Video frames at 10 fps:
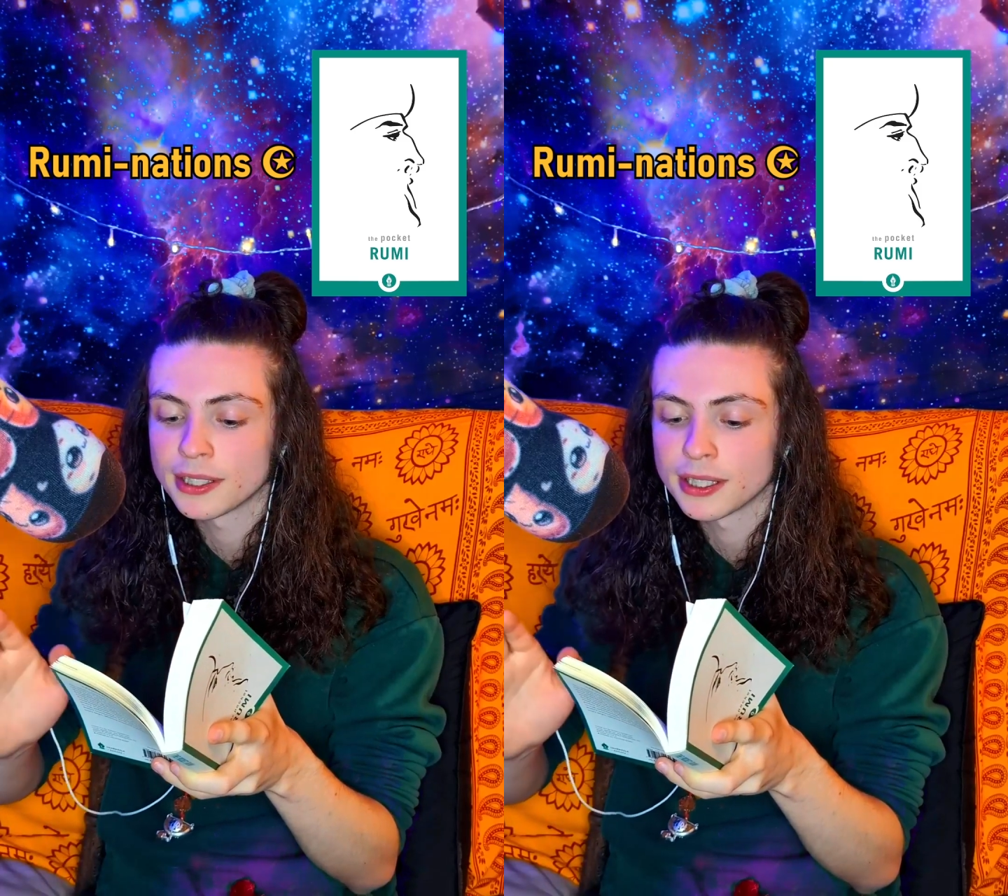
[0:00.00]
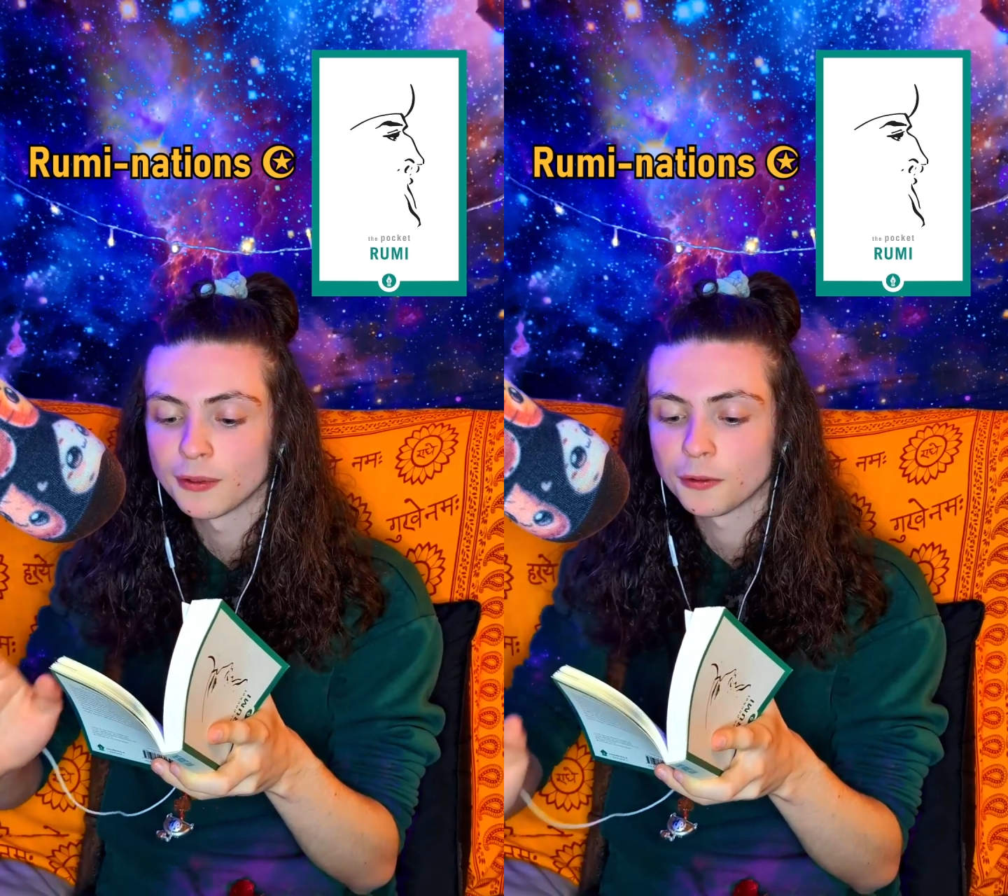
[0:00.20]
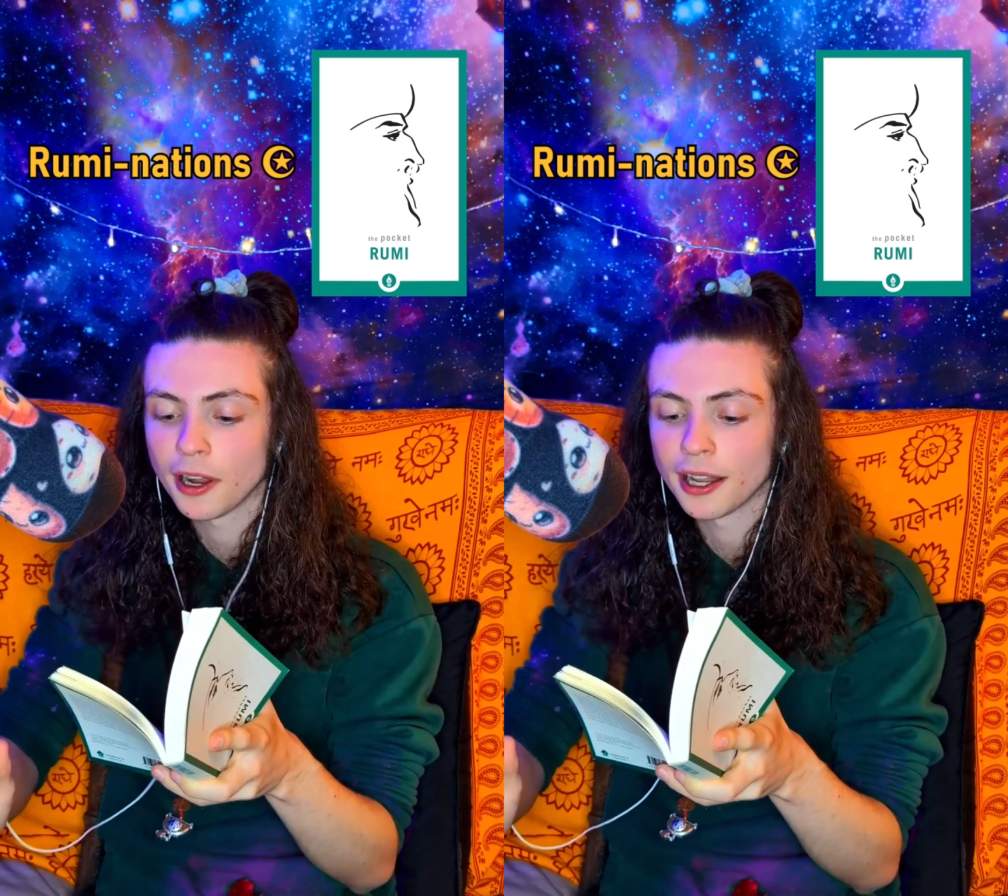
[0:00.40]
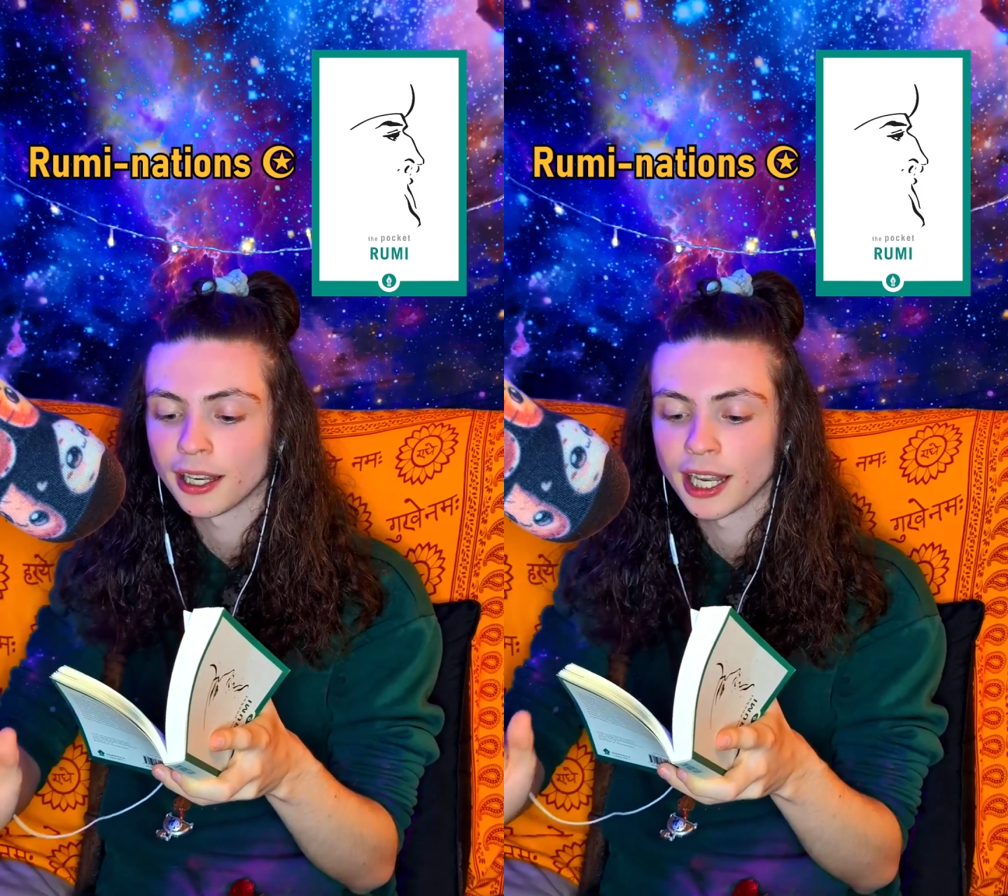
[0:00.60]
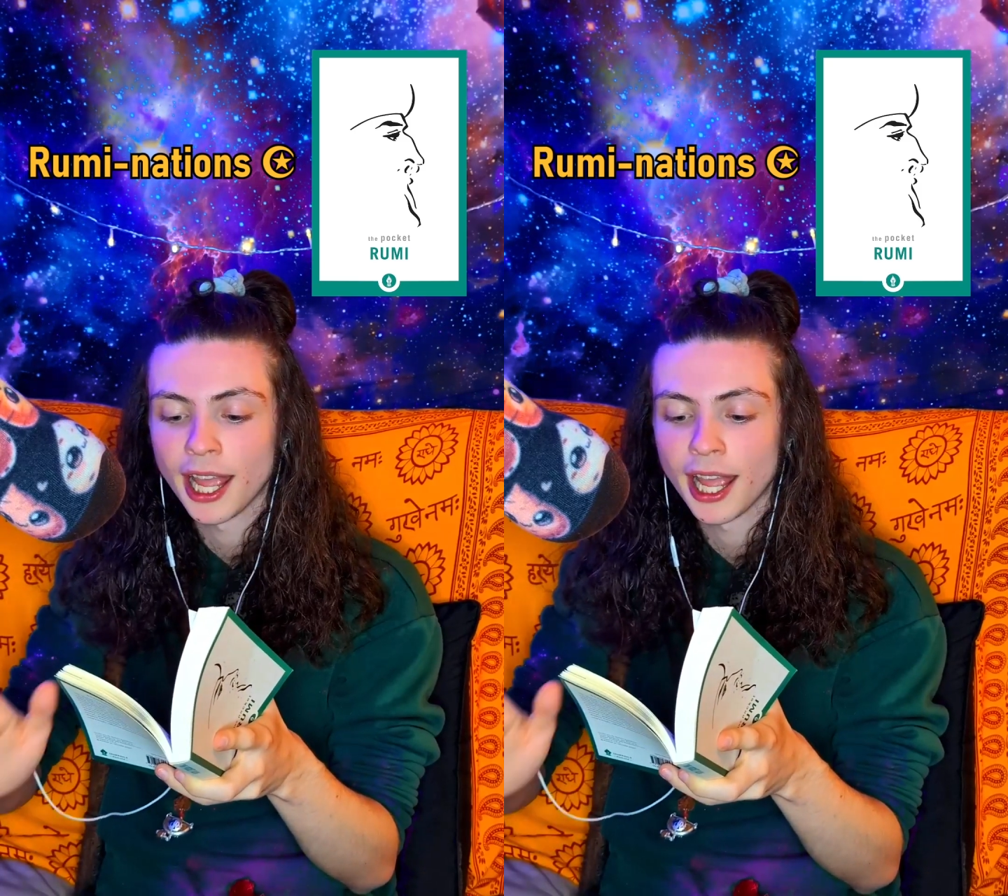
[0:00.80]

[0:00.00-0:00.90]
in front